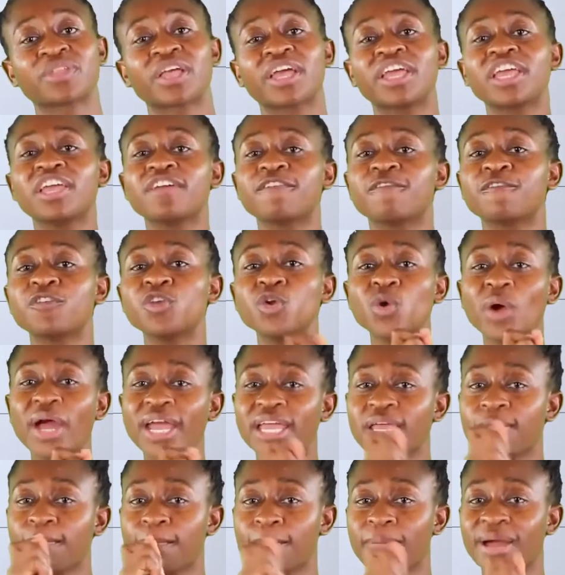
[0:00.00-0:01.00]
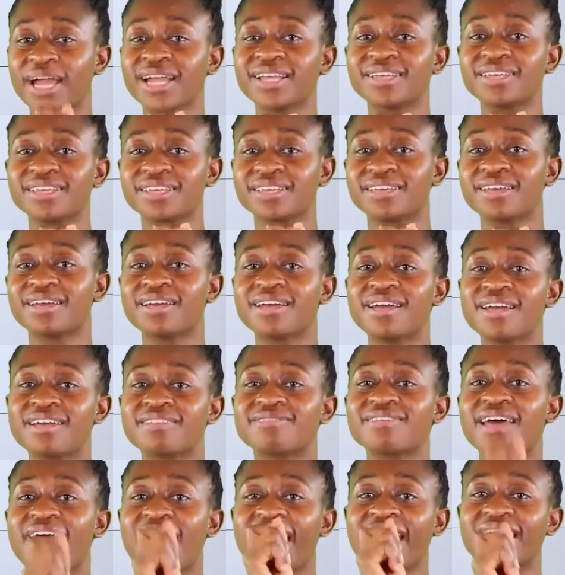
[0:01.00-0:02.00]
If you are embarking,
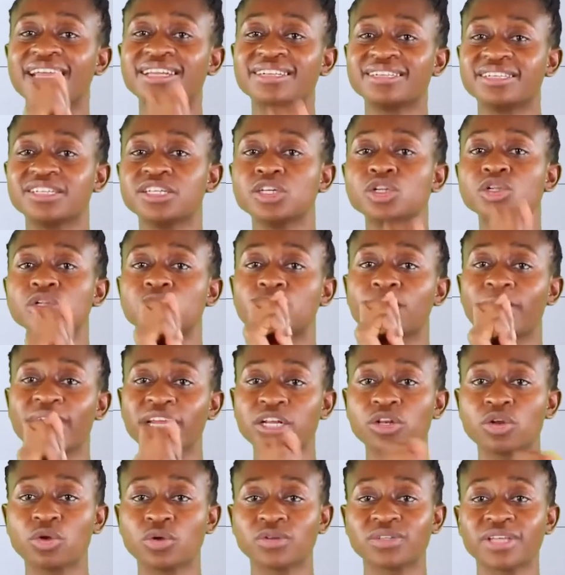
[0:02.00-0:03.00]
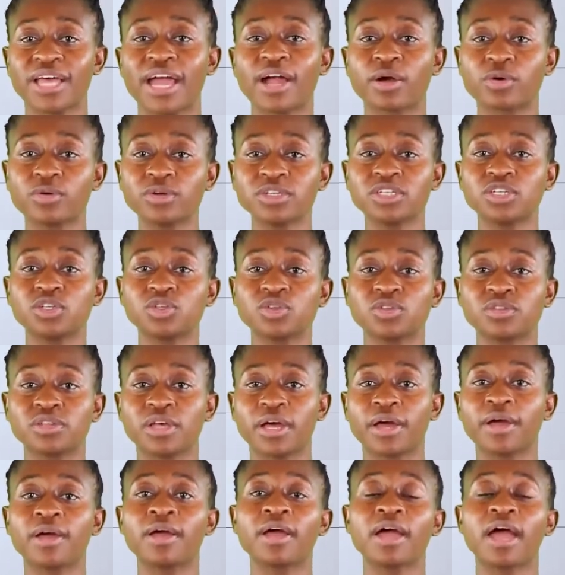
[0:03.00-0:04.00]
the ideal weight loss, according to
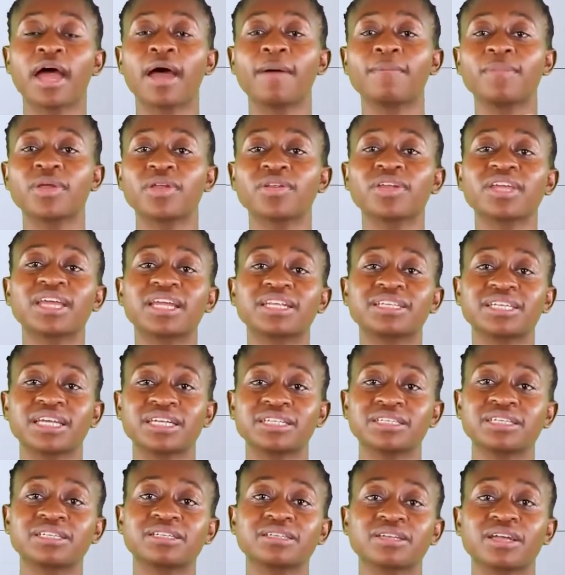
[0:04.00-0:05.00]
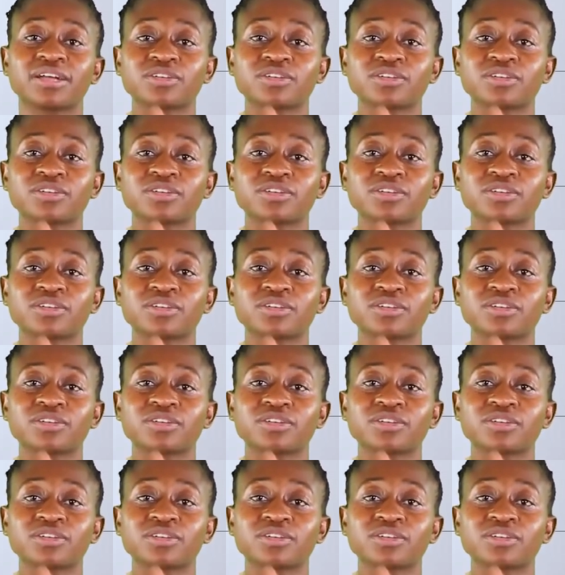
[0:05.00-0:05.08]
the American Dietetic